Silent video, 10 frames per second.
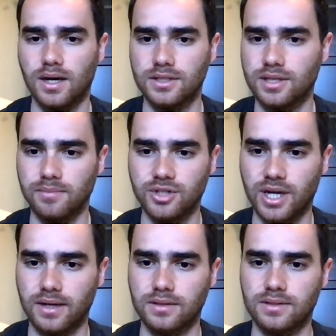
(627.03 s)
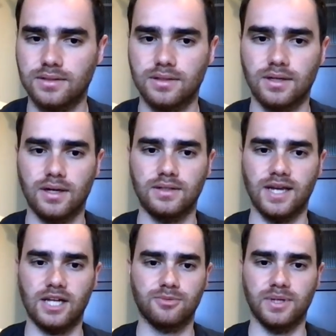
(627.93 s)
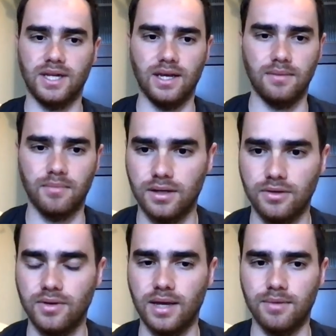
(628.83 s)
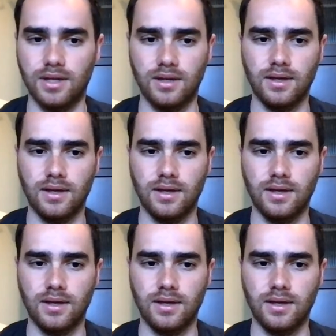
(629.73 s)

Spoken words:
subject, attachment name, you name it.